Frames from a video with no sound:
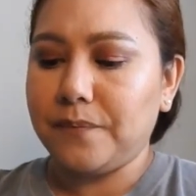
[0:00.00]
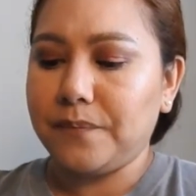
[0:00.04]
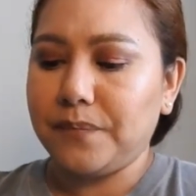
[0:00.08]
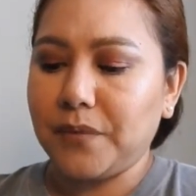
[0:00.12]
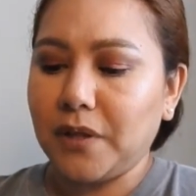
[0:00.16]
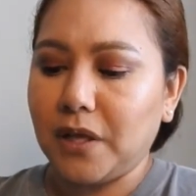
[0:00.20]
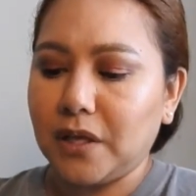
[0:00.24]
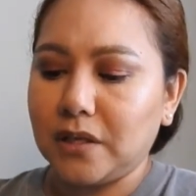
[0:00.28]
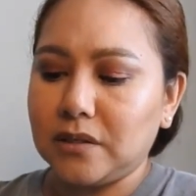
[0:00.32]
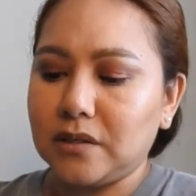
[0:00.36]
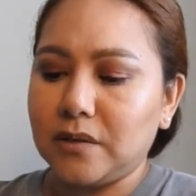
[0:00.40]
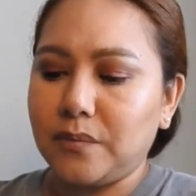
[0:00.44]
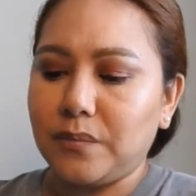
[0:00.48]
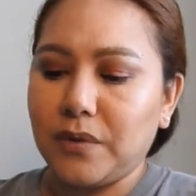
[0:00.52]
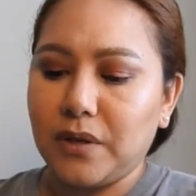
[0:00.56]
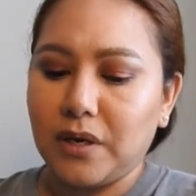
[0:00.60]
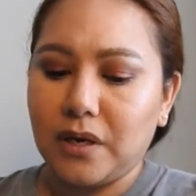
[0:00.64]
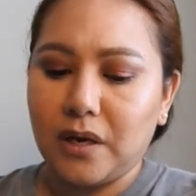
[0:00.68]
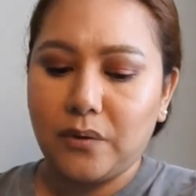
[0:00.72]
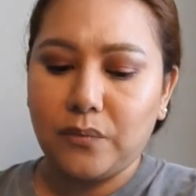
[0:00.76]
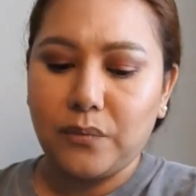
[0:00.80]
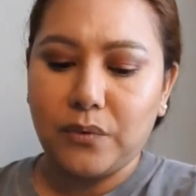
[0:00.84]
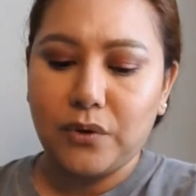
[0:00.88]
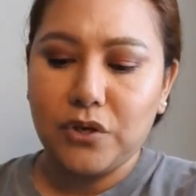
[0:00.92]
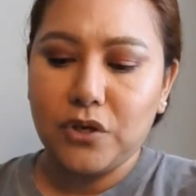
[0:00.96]
not something
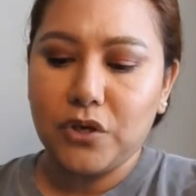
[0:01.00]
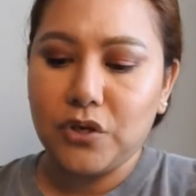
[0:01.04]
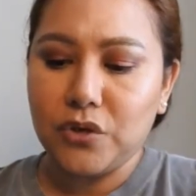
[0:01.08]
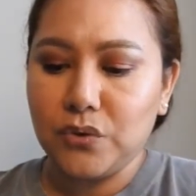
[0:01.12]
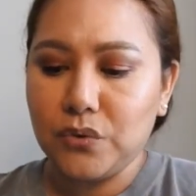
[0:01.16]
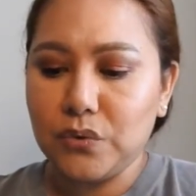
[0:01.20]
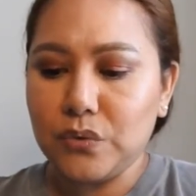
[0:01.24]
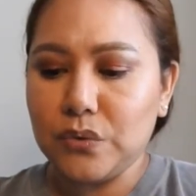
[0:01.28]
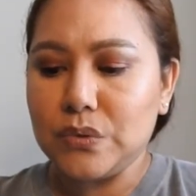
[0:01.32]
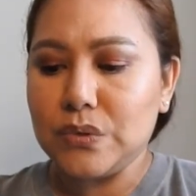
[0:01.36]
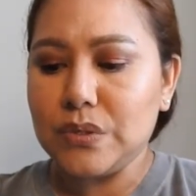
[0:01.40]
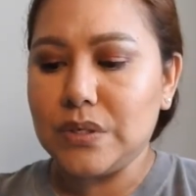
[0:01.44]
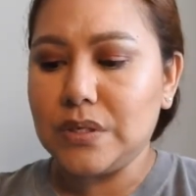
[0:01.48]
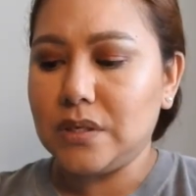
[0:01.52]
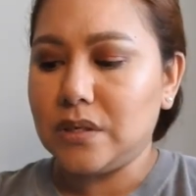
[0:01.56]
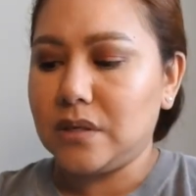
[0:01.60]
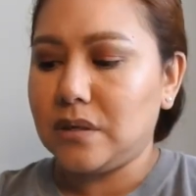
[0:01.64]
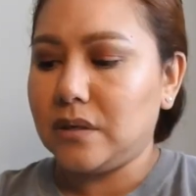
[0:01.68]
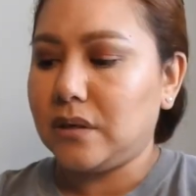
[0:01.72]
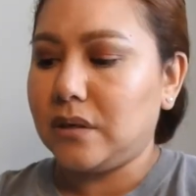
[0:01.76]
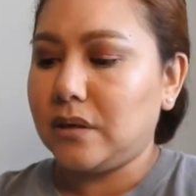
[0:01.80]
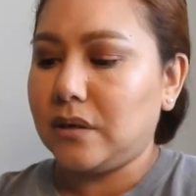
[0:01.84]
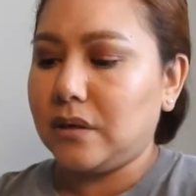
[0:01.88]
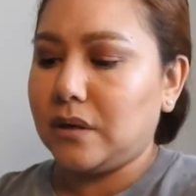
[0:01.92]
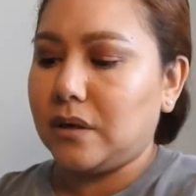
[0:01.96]
I would use
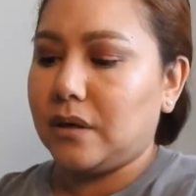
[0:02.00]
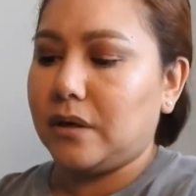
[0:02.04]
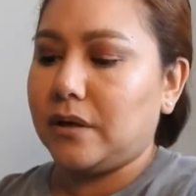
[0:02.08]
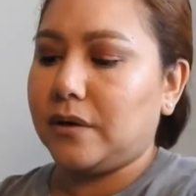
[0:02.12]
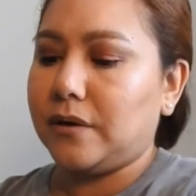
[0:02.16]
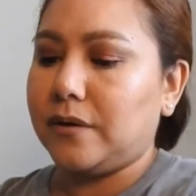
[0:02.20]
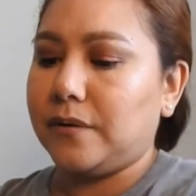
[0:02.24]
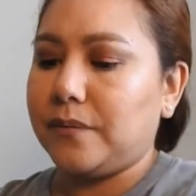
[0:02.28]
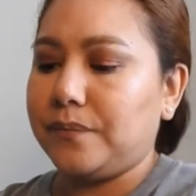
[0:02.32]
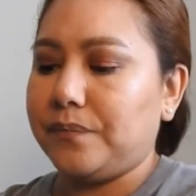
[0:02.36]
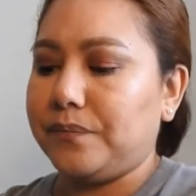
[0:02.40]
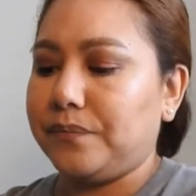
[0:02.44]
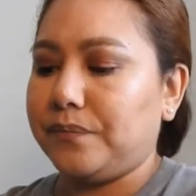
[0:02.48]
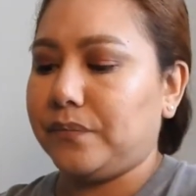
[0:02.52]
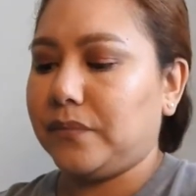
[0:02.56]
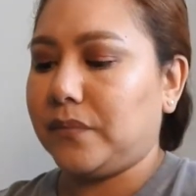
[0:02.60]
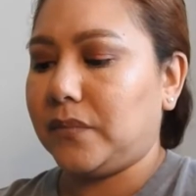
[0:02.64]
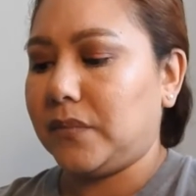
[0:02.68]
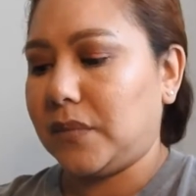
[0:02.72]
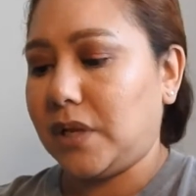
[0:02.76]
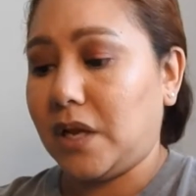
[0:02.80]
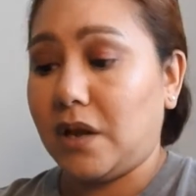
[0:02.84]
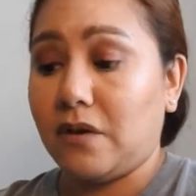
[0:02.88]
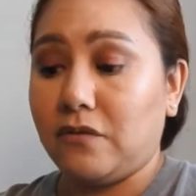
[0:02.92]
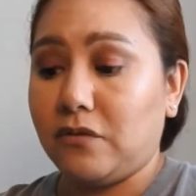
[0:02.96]

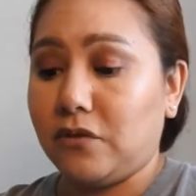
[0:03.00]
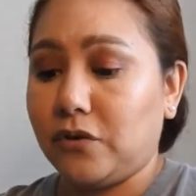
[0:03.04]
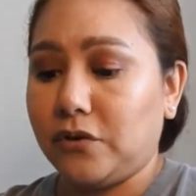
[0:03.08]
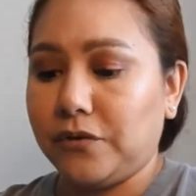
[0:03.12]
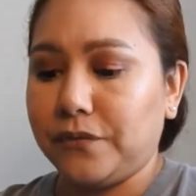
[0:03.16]
ever.